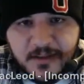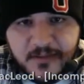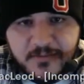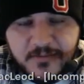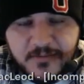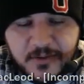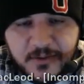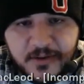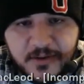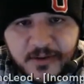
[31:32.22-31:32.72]

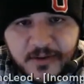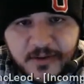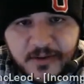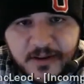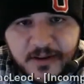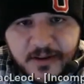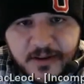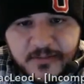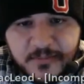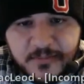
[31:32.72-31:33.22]
floating
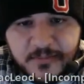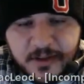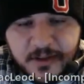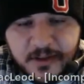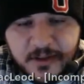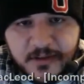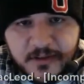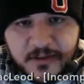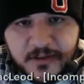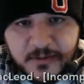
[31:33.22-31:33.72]
around with
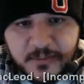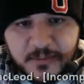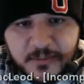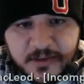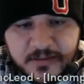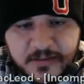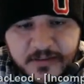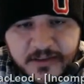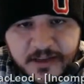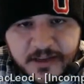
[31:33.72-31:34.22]
nothing to do but
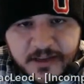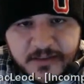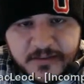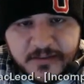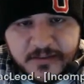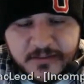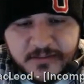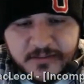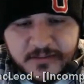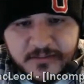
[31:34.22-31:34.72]
eat snacks.